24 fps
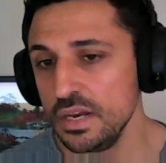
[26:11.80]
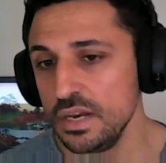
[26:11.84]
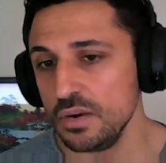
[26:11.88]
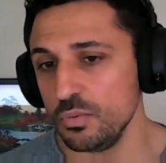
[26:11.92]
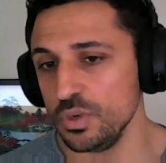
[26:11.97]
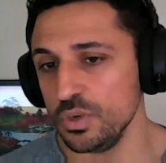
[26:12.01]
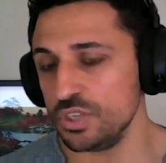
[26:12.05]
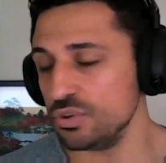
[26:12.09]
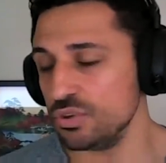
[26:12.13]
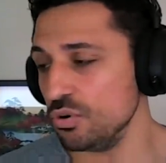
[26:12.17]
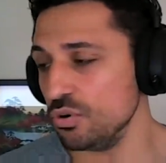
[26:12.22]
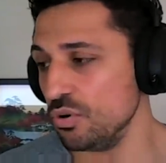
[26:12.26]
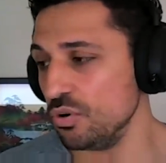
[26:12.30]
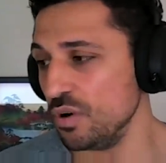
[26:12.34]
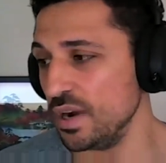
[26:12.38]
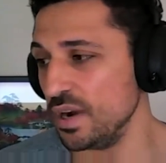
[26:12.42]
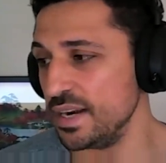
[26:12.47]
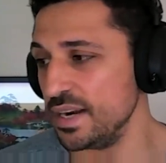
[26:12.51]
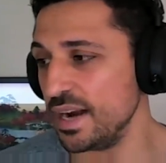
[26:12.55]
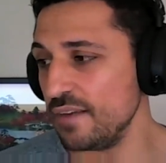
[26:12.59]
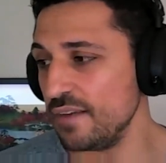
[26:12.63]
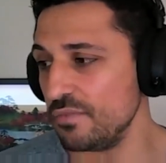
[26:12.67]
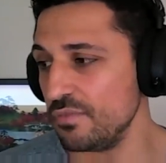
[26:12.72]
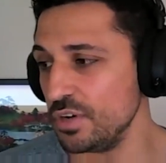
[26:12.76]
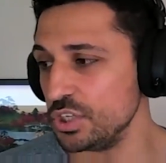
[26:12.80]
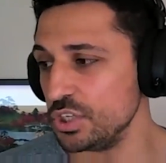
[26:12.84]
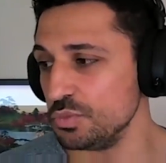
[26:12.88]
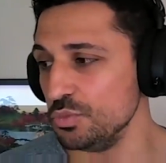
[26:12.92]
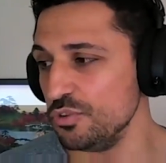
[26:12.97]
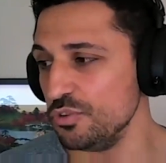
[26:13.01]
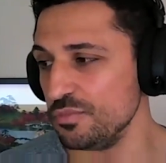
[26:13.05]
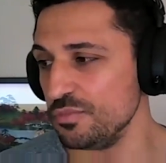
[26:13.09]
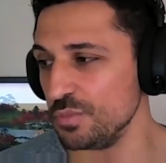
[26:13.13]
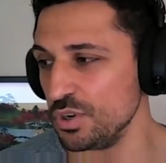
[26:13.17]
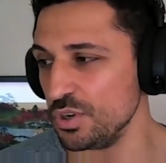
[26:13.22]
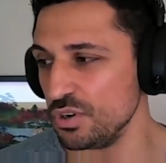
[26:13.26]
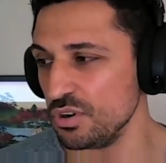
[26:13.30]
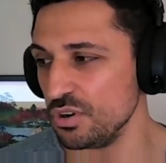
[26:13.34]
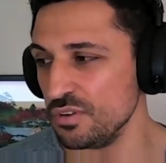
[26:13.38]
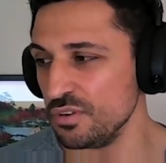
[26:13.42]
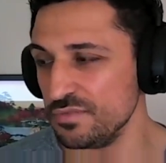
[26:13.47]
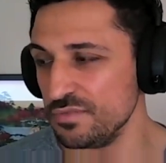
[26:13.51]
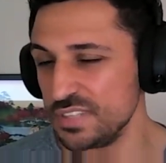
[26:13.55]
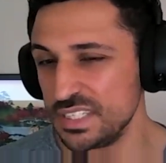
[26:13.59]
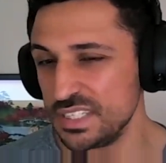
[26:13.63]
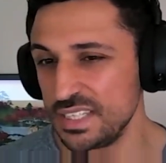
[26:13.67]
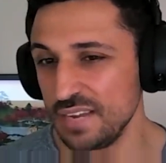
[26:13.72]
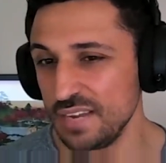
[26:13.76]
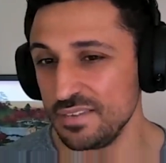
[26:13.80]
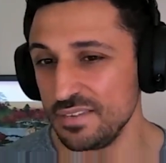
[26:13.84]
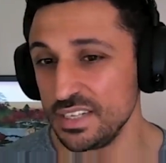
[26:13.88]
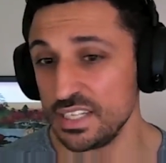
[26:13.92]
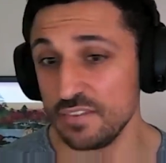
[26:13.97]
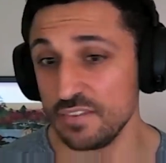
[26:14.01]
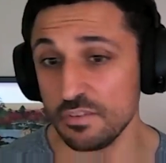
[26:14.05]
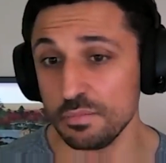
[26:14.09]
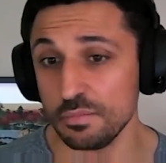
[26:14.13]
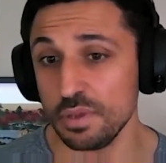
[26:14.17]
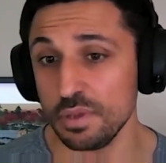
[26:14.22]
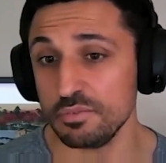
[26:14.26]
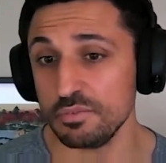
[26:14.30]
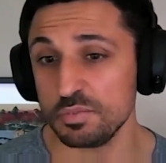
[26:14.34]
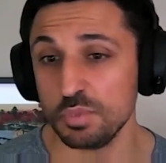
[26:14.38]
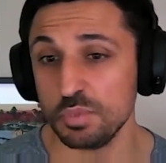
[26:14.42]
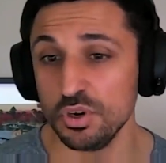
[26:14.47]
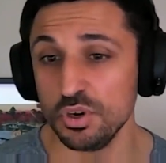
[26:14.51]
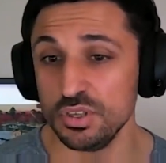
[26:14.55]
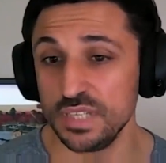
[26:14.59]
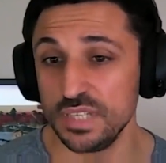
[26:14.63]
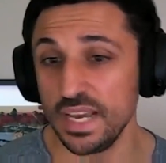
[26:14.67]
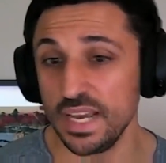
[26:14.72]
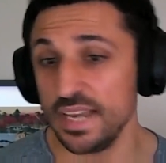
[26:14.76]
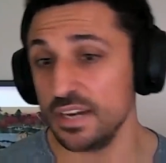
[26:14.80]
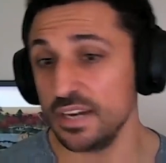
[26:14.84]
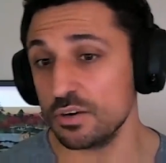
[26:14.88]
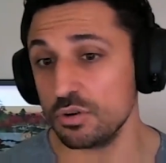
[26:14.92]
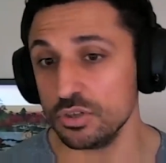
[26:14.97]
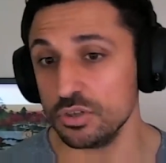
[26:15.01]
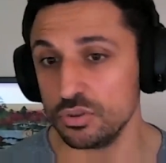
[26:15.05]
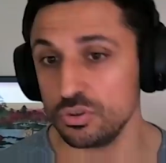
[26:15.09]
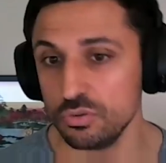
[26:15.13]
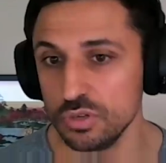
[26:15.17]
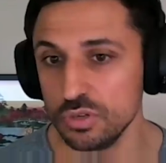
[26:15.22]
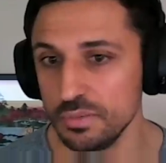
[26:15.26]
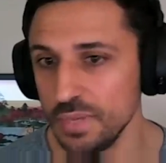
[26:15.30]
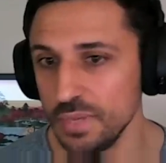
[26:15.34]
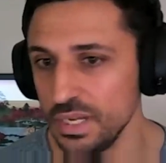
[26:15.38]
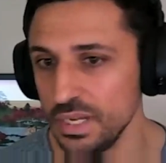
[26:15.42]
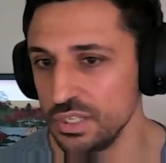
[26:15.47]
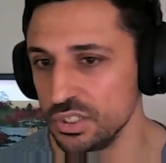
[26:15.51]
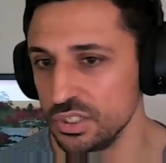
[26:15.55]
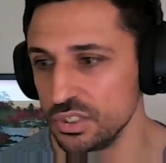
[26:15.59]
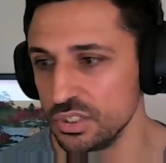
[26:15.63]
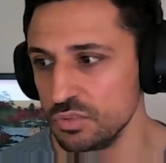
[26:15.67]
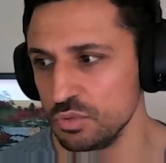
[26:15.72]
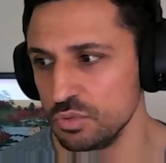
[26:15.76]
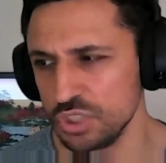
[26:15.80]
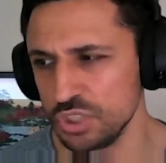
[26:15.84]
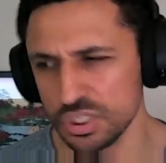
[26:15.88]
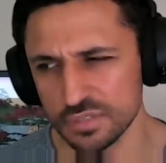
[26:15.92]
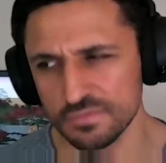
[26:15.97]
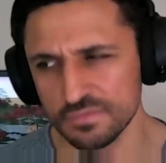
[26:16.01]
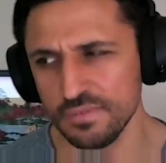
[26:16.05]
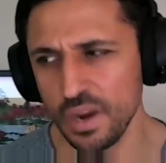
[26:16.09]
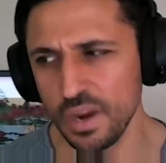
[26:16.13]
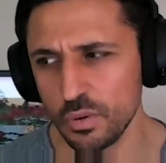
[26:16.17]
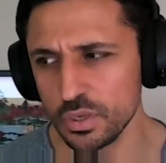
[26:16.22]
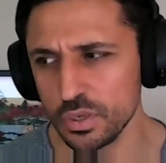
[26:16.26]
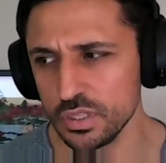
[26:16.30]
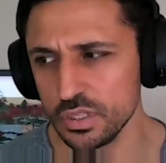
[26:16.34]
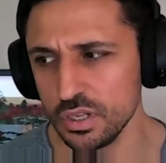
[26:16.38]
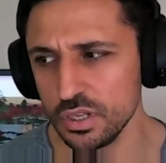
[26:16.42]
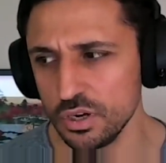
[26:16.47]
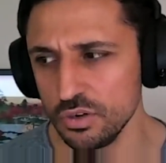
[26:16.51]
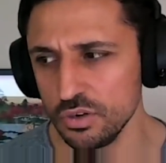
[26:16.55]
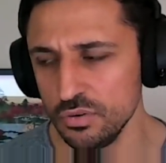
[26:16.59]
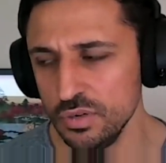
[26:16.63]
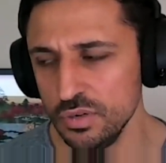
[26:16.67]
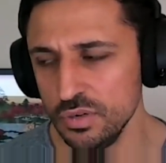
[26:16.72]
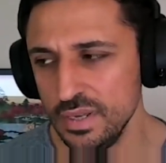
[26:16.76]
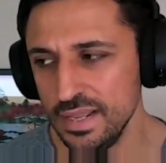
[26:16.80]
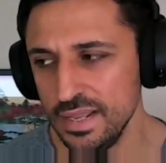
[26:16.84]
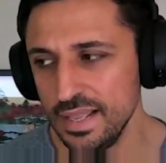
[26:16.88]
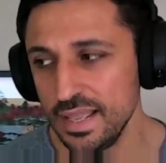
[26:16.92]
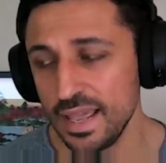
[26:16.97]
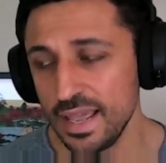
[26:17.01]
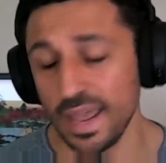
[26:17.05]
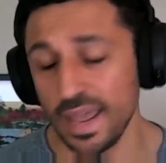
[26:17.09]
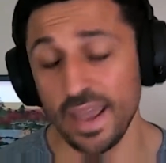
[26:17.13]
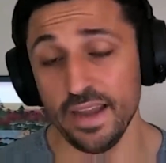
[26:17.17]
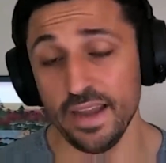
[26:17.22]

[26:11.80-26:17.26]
we yeah, saw an average movement of 77 pips per day across all the majors, which is very low. Which is